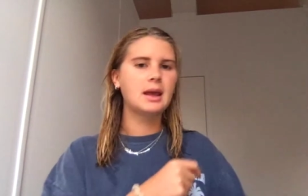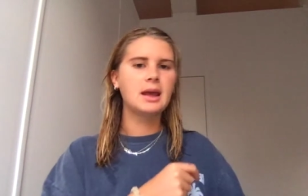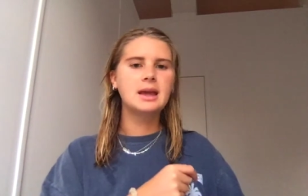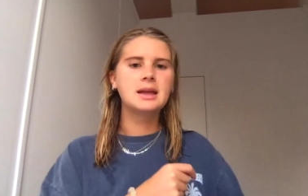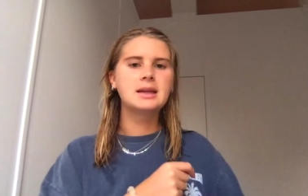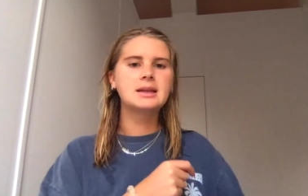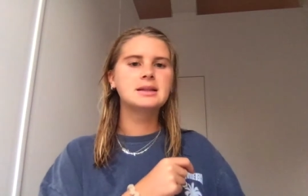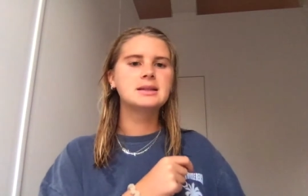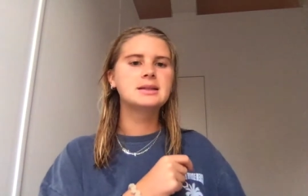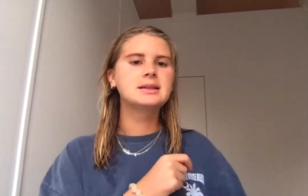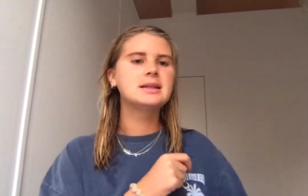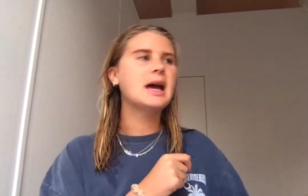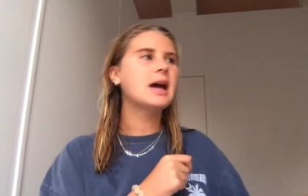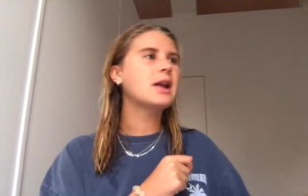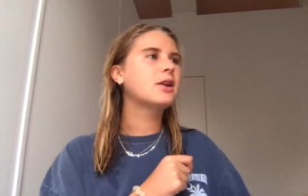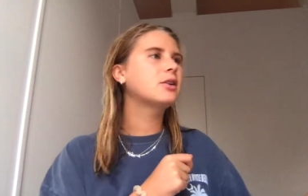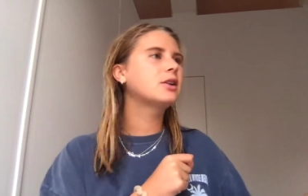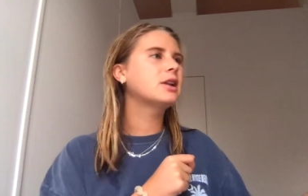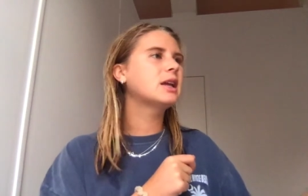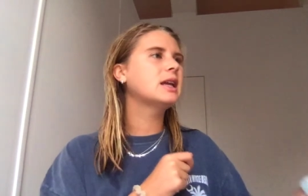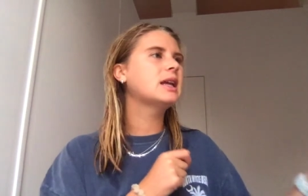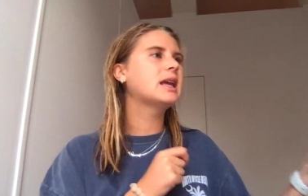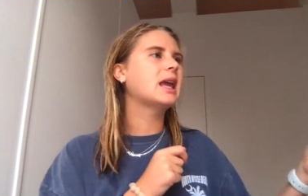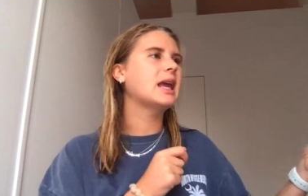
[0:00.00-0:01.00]

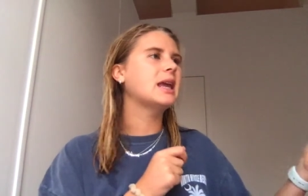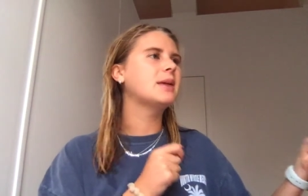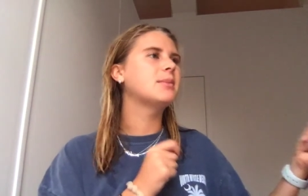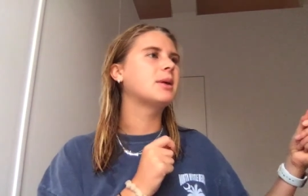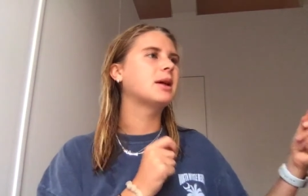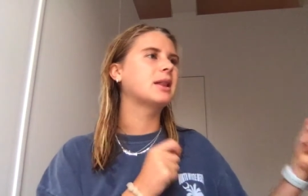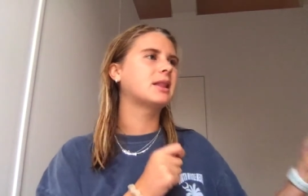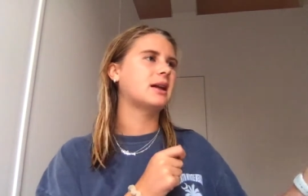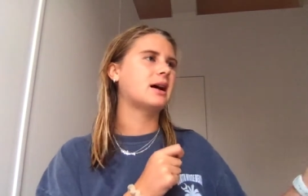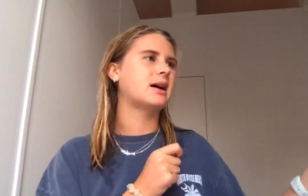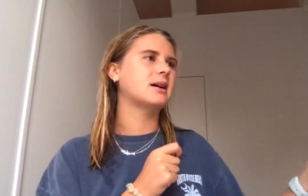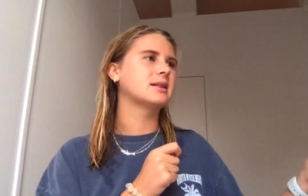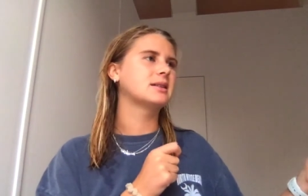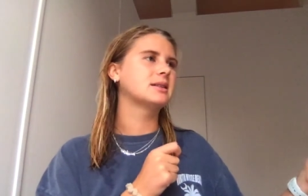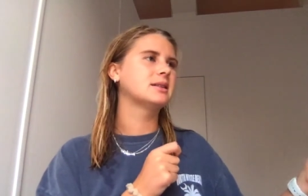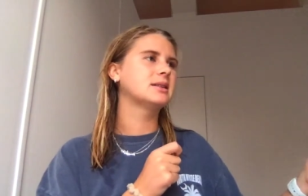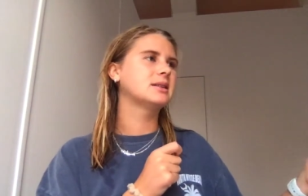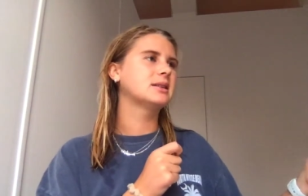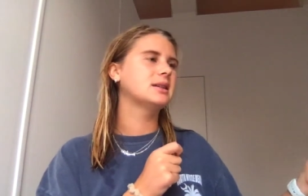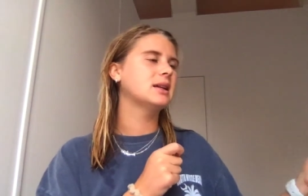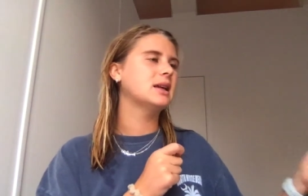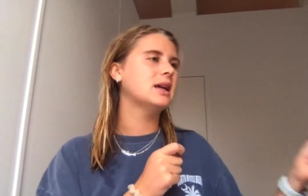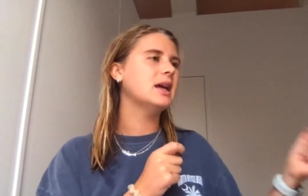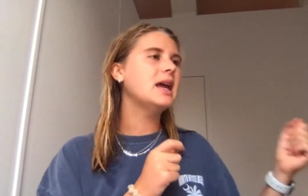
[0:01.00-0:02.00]
Saturday came at last.
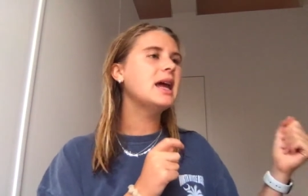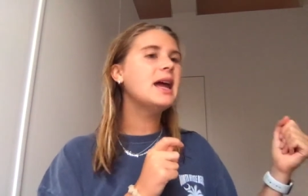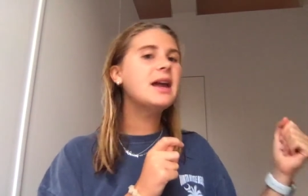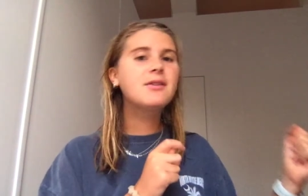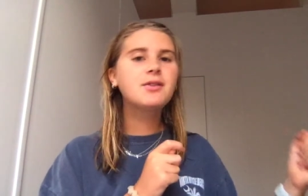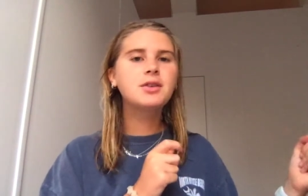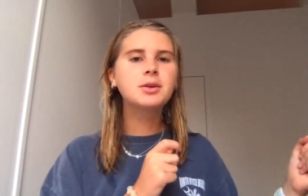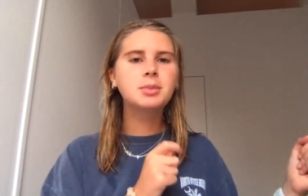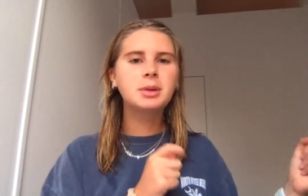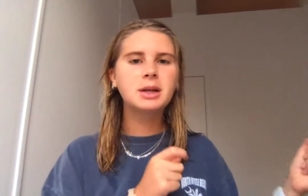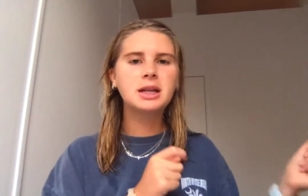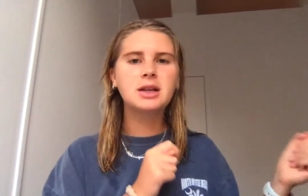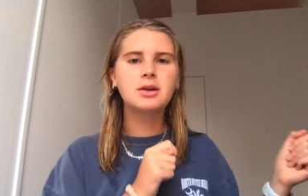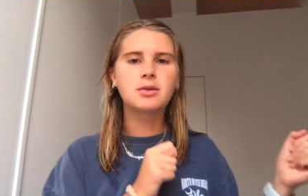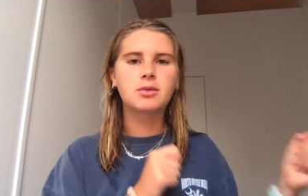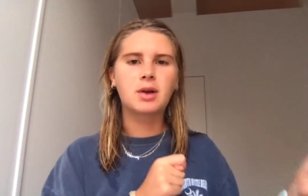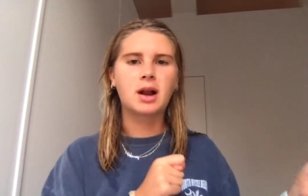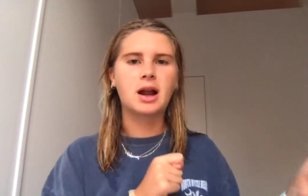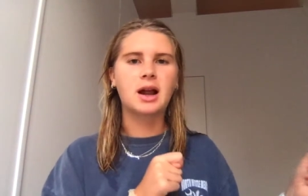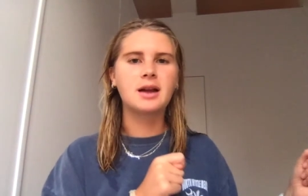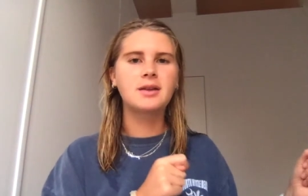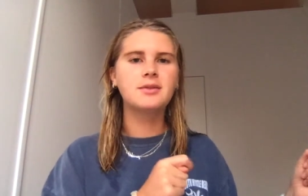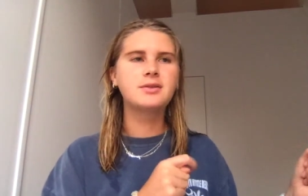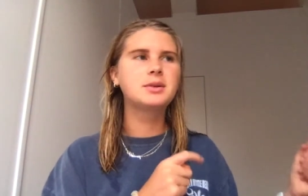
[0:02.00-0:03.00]
Everybody
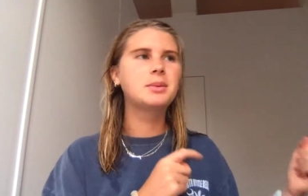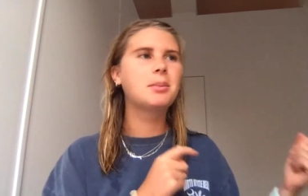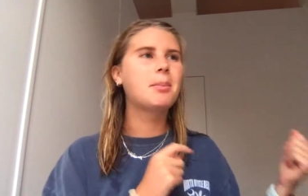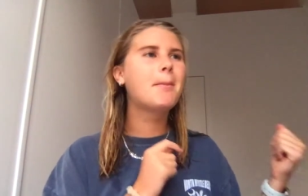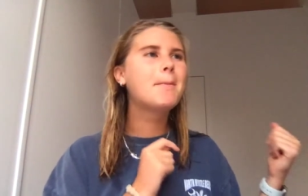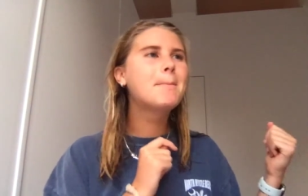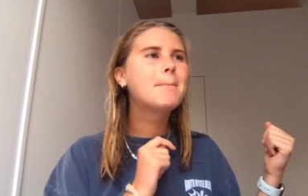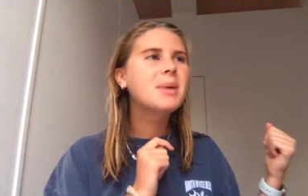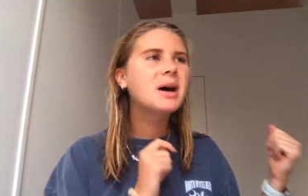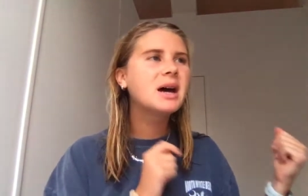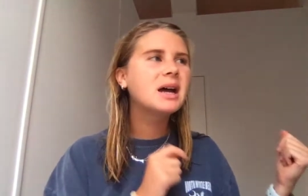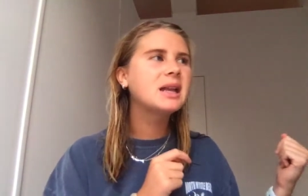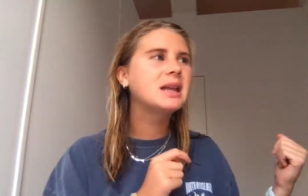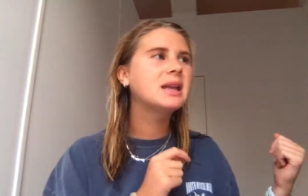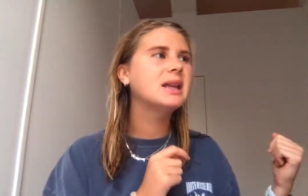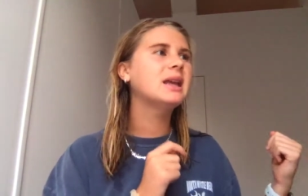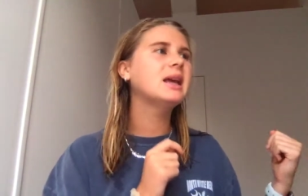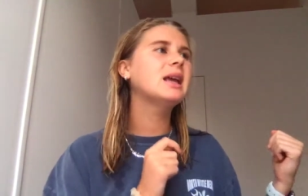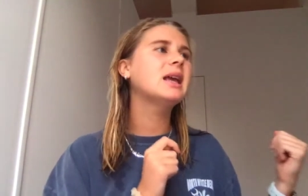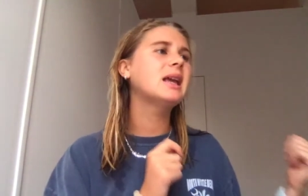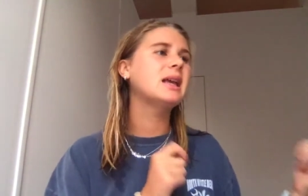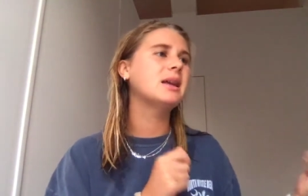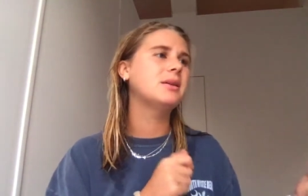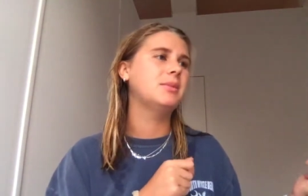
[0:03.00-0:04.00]
arrived, but
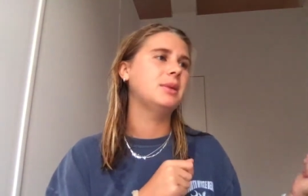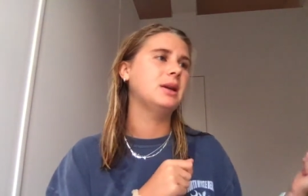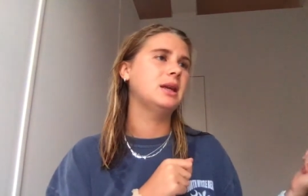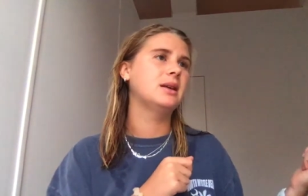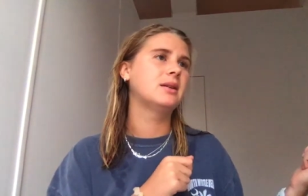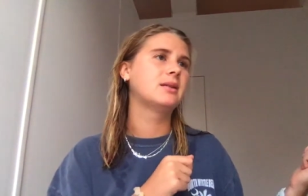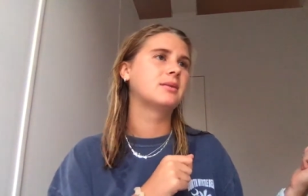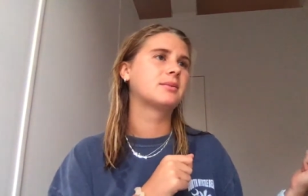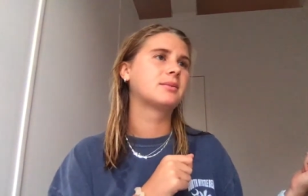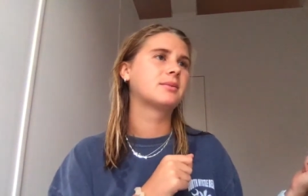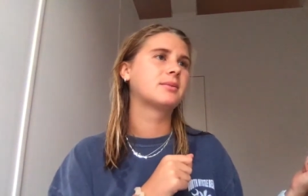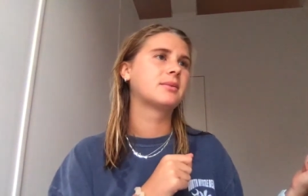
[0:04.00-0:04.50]
Amy.